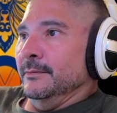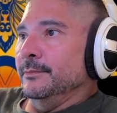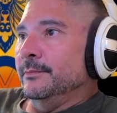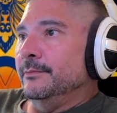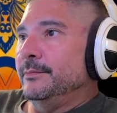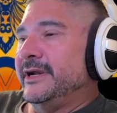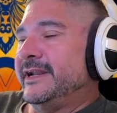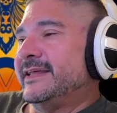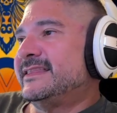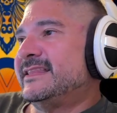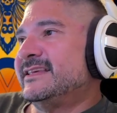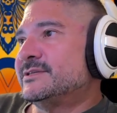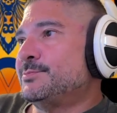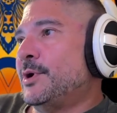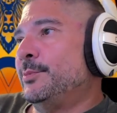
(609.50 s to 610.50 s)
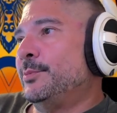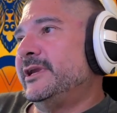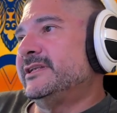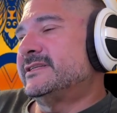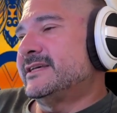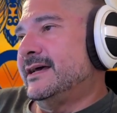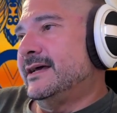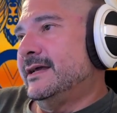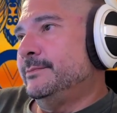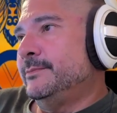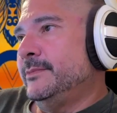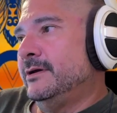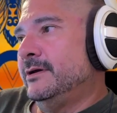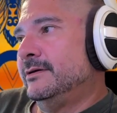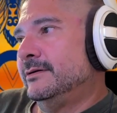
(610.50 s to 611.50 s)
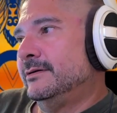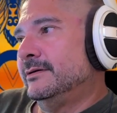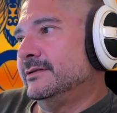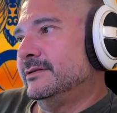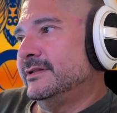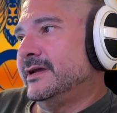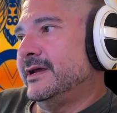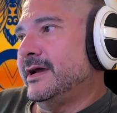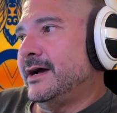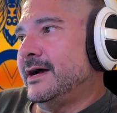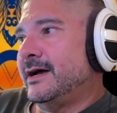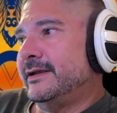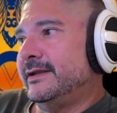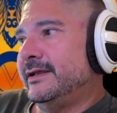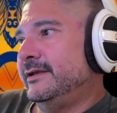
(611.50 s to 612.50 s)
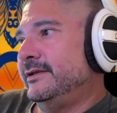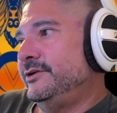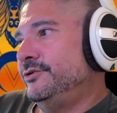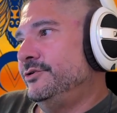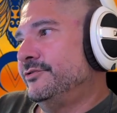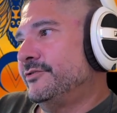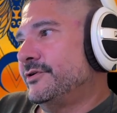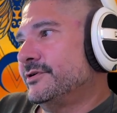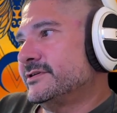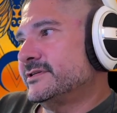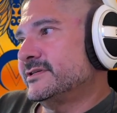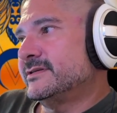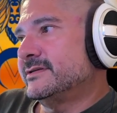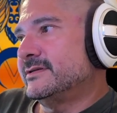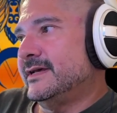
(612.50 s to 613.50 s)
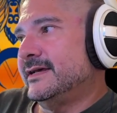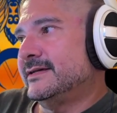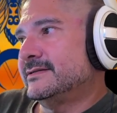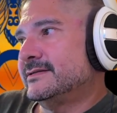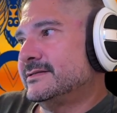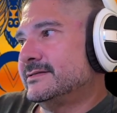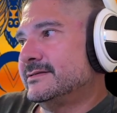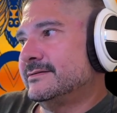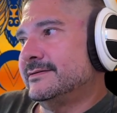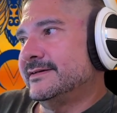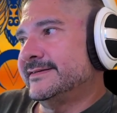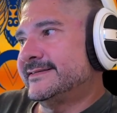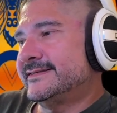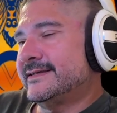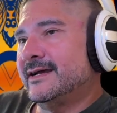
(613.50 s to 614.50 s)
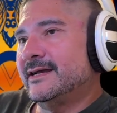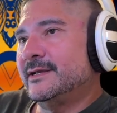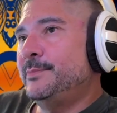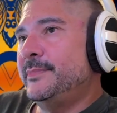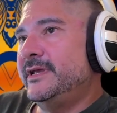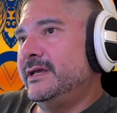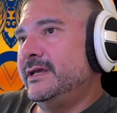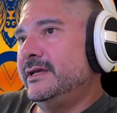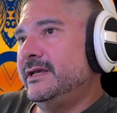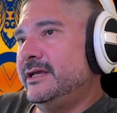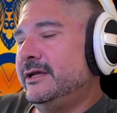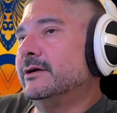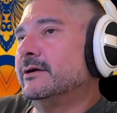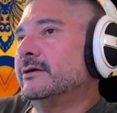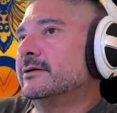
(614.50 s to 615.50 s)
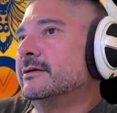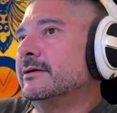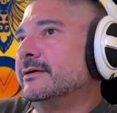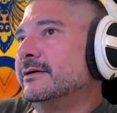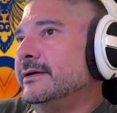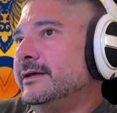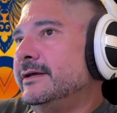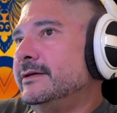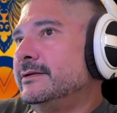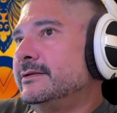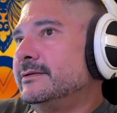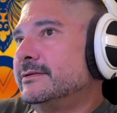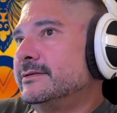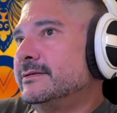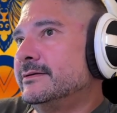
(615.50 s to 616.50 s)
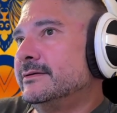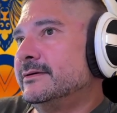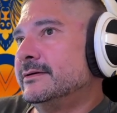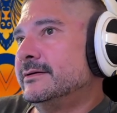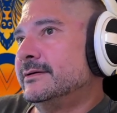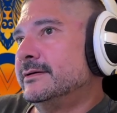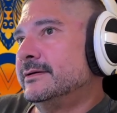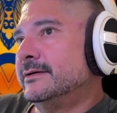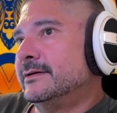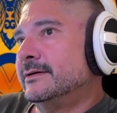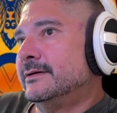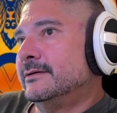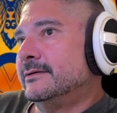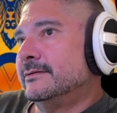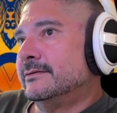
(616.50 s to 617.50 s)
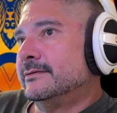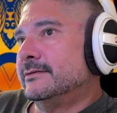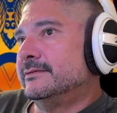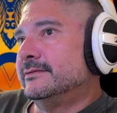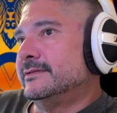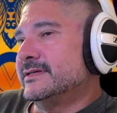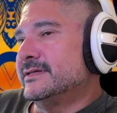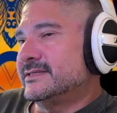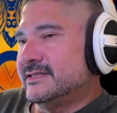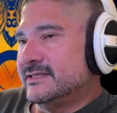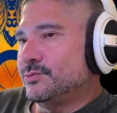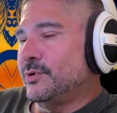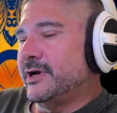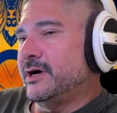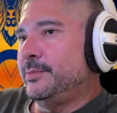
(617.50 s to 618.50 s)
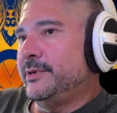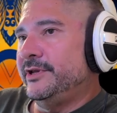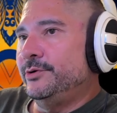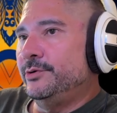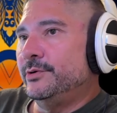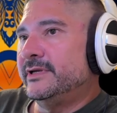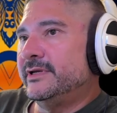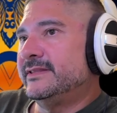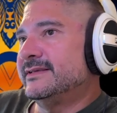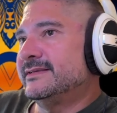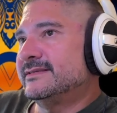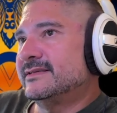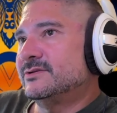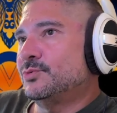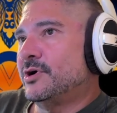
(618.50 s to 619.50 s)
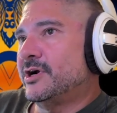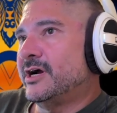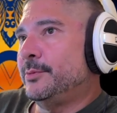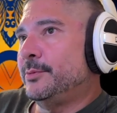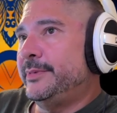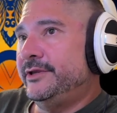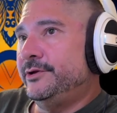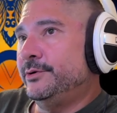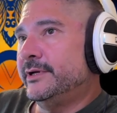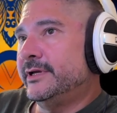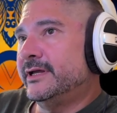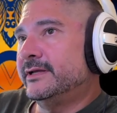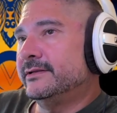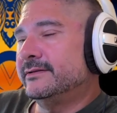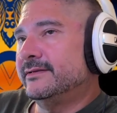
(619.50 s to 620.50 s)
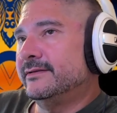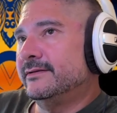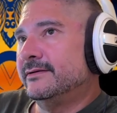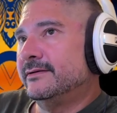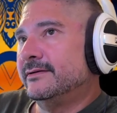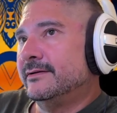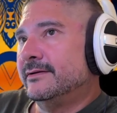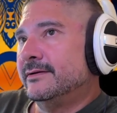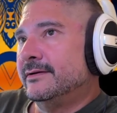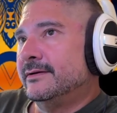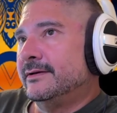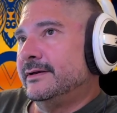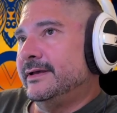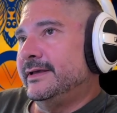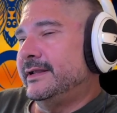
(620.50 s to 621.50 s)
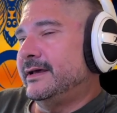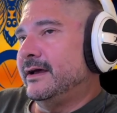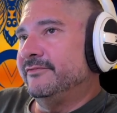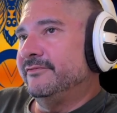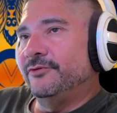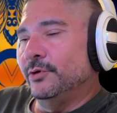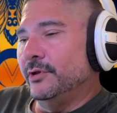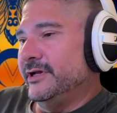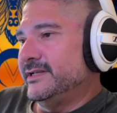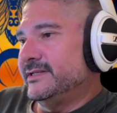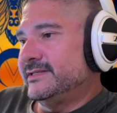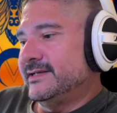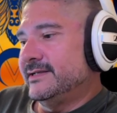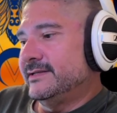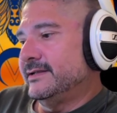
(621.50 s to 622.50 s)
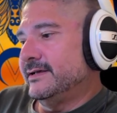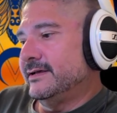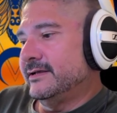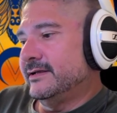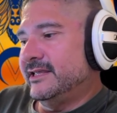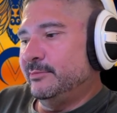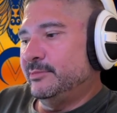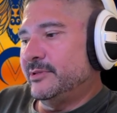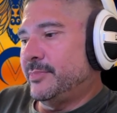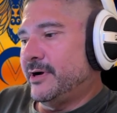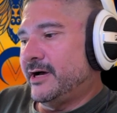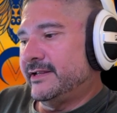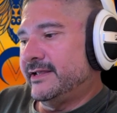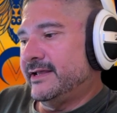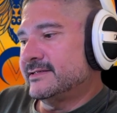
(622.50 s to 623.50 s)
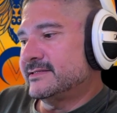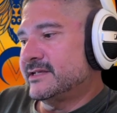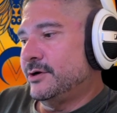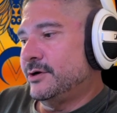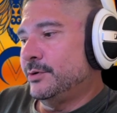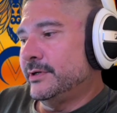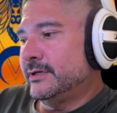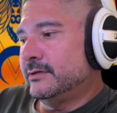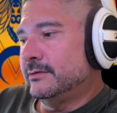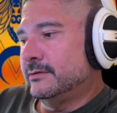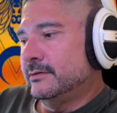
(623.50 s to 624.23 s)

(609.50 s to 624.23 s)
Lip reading: but at this moment in time, the God and universe has assigned me here, and this is what I'll be doing, and this is where I'll be doing it. And I fully intend to keep the podcast going.